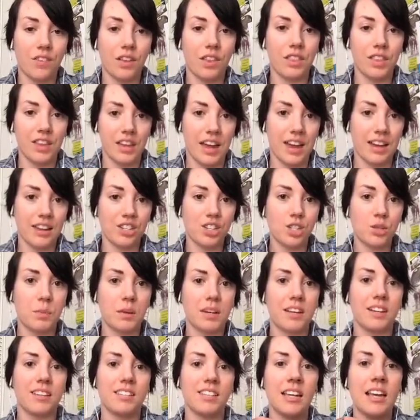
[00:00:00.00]
the edge,
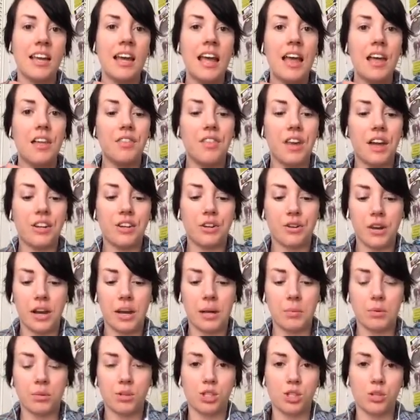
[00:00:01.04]
because then you're
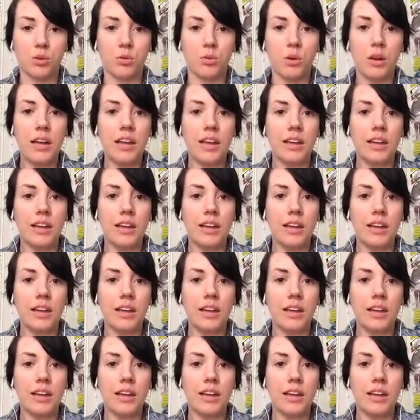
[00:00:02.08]
able to,